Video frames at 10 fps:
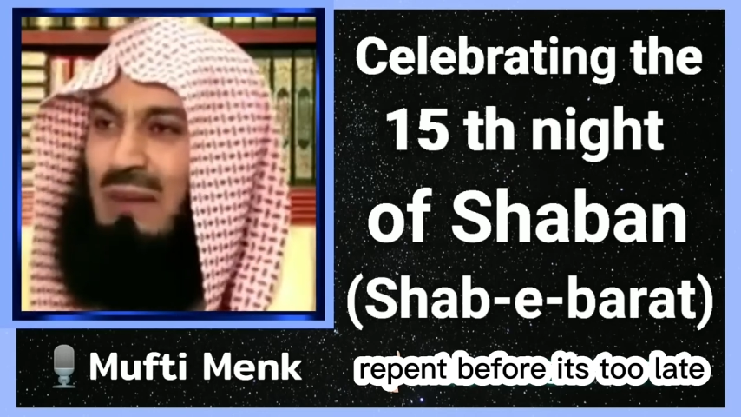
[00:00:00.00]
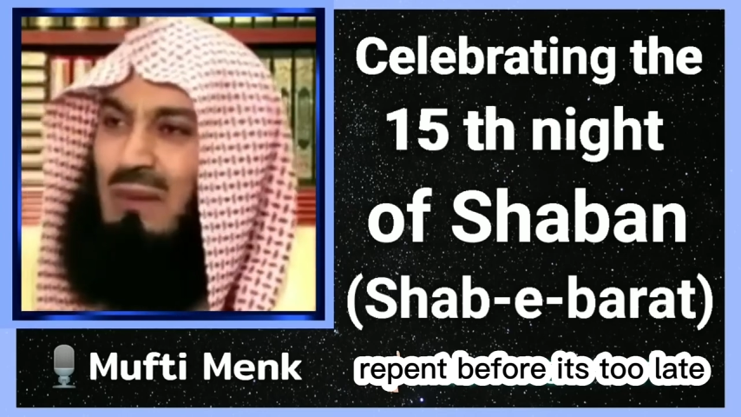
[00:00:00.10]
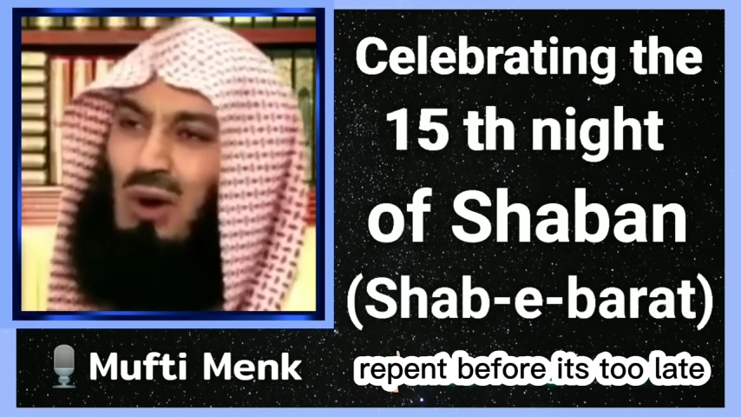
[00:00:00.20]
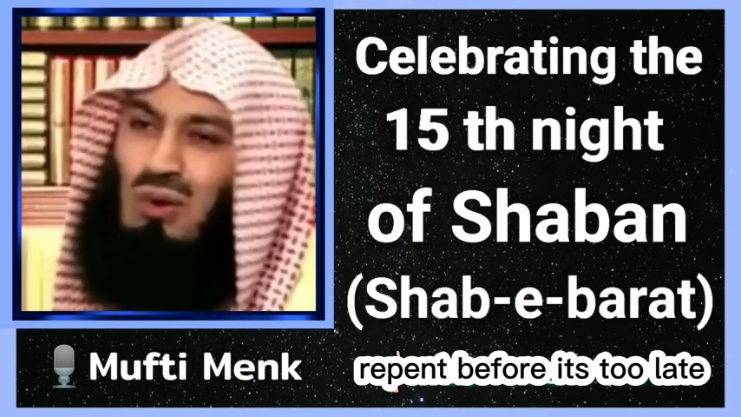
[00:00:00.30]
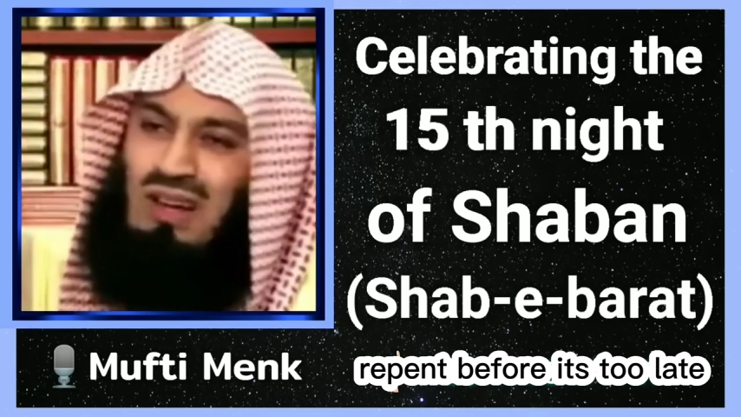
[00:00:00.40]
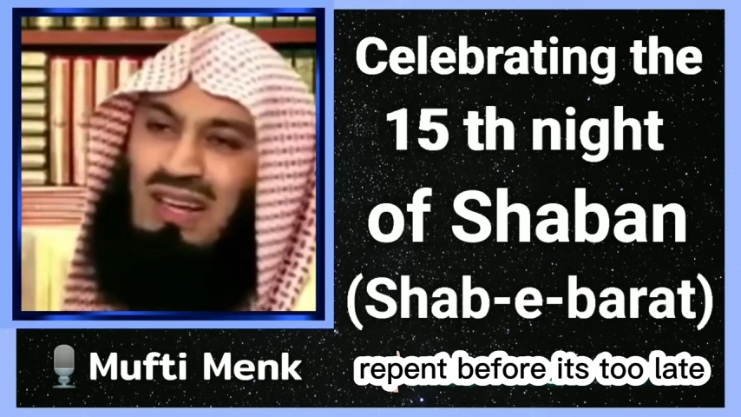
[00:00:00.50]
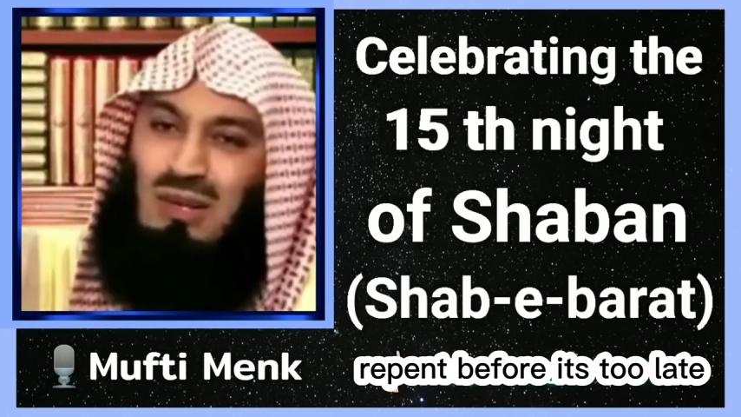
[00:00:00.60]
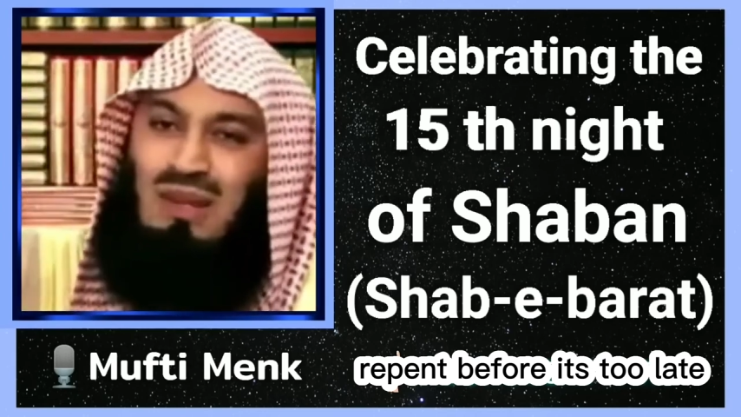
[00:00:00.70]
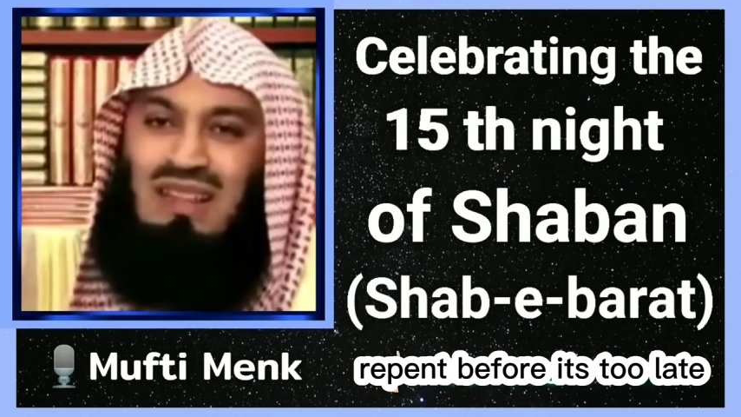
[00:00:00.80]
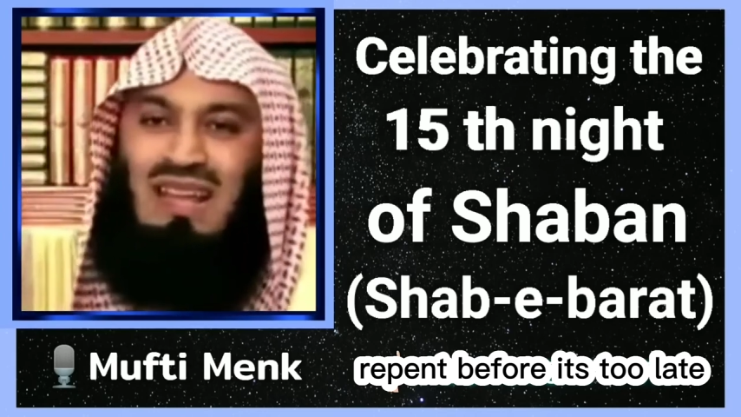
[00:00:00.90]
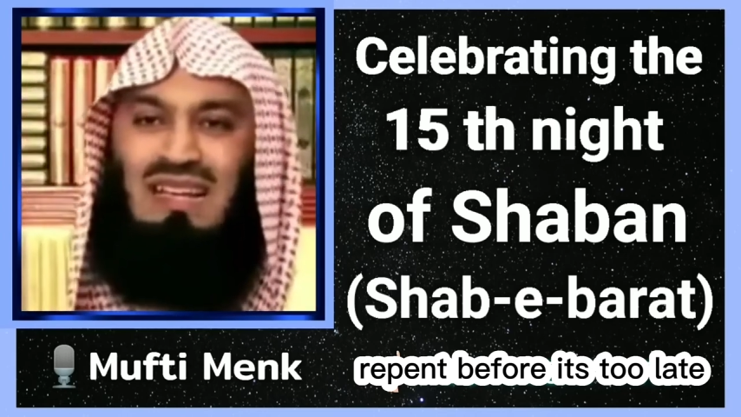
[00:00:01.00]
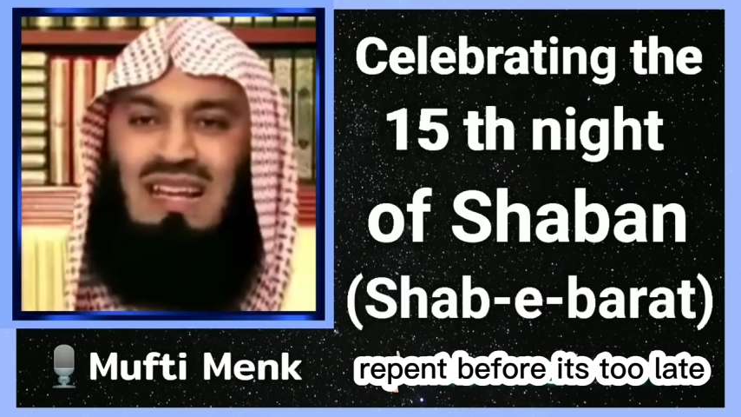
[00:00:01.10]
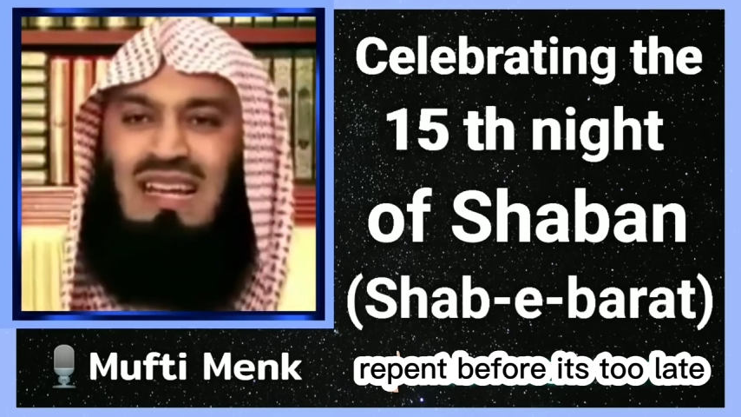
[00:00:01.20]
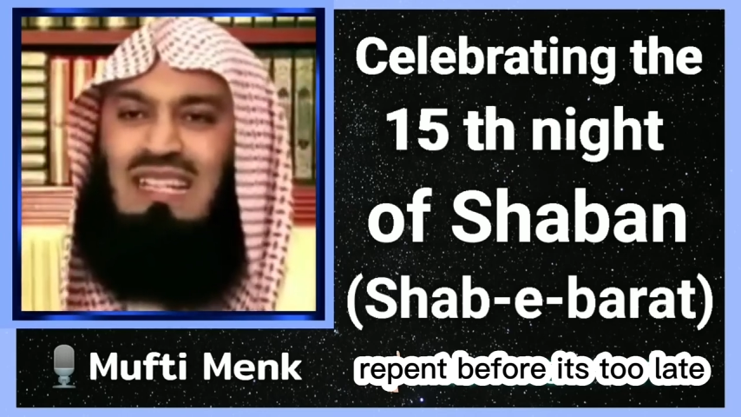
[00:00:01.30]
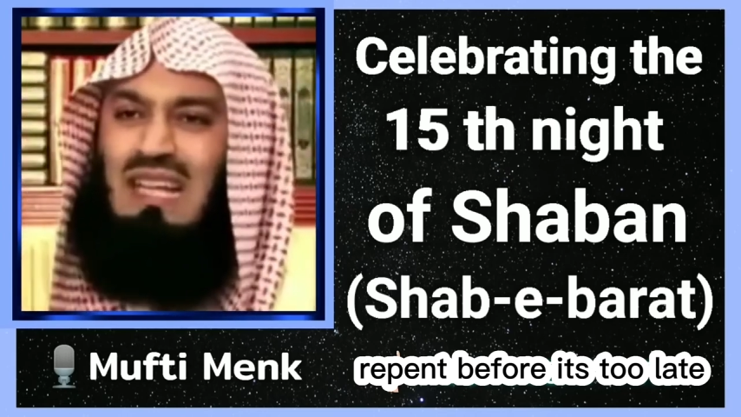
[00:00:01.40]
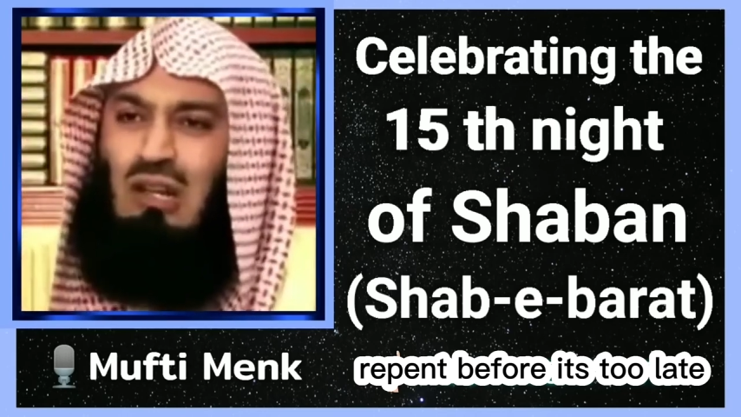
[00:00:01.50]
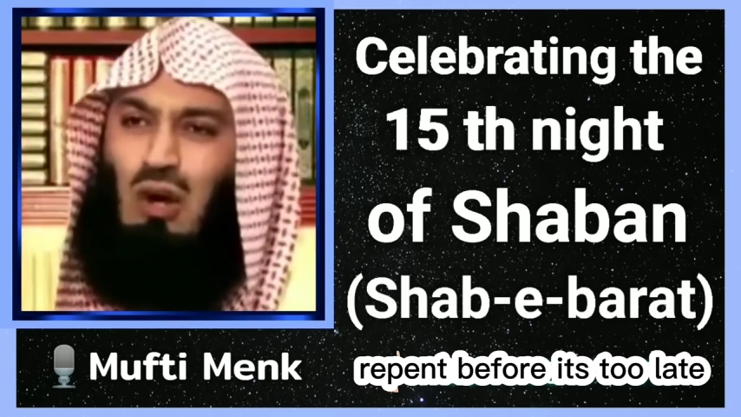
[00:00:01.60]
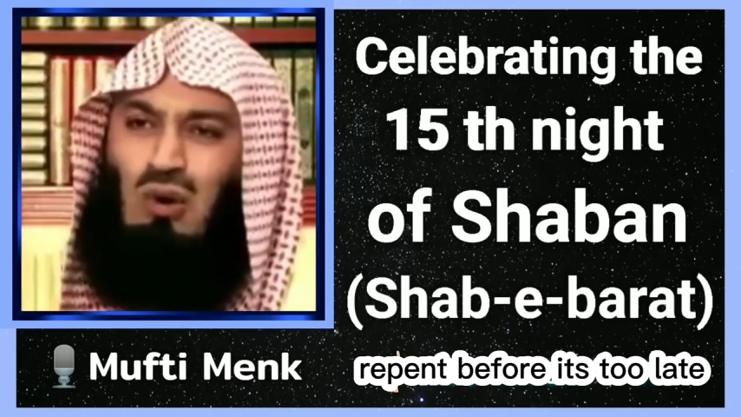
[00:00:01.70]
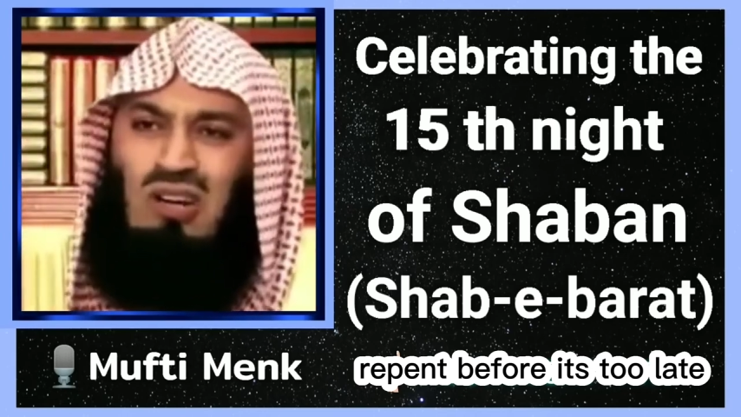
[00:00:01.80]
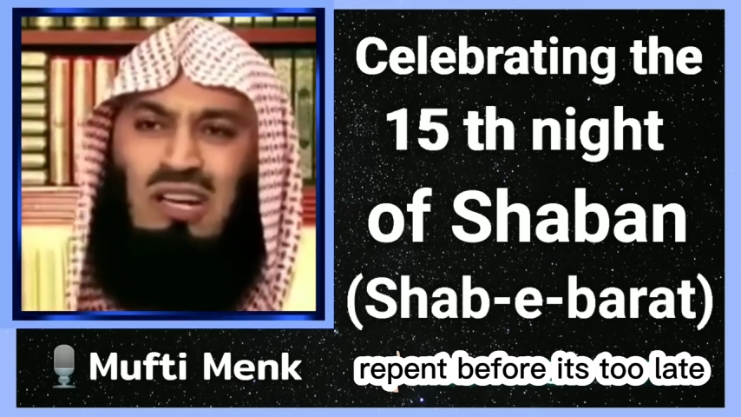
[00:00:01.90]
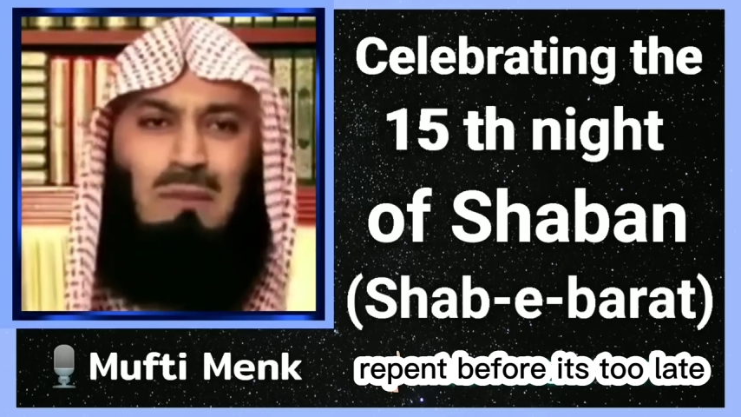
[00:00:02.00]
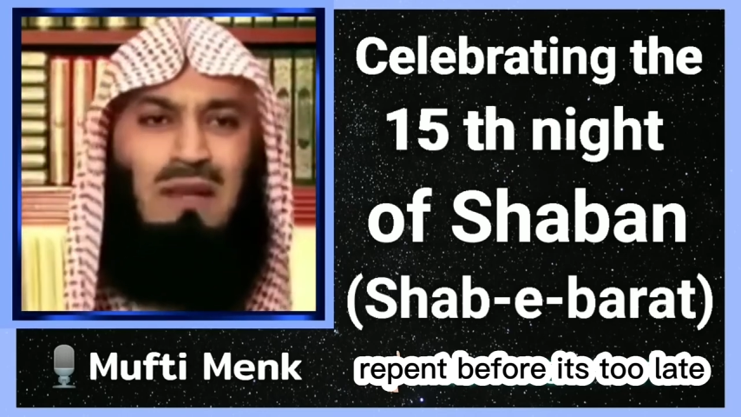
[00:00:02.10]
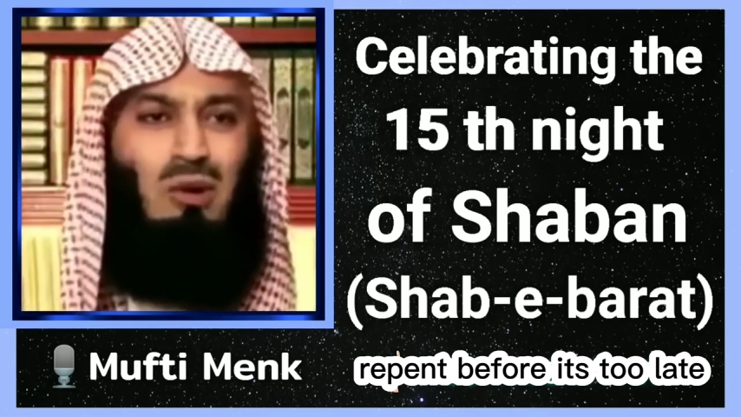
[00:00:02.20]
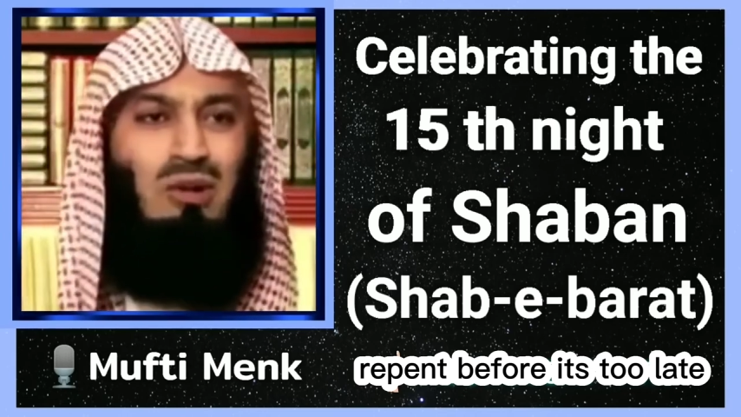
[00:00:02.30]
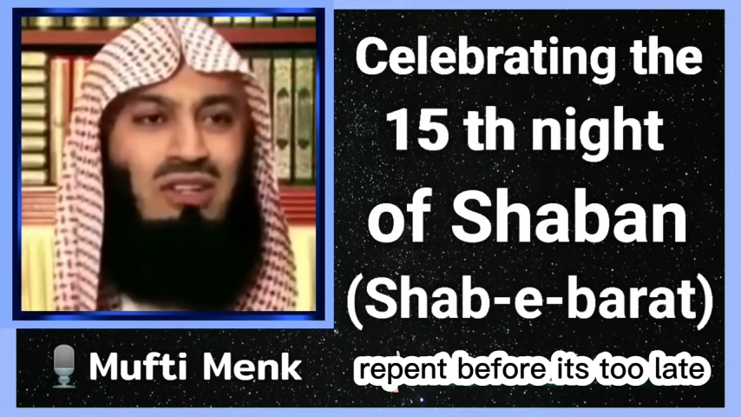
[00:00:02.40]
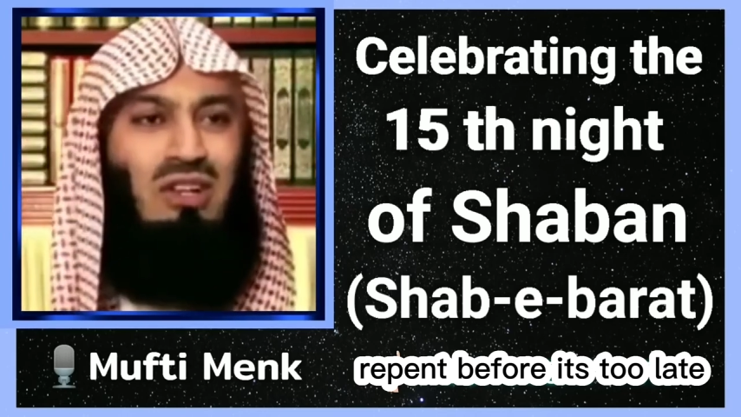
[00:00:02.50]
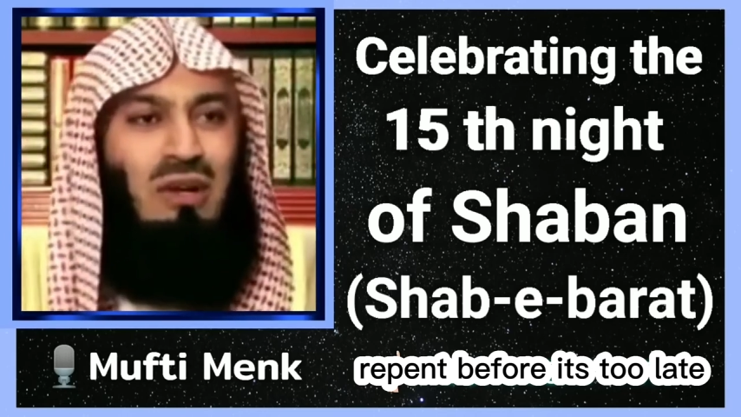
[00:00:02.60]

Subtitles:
I'm only doing that. It can only be good.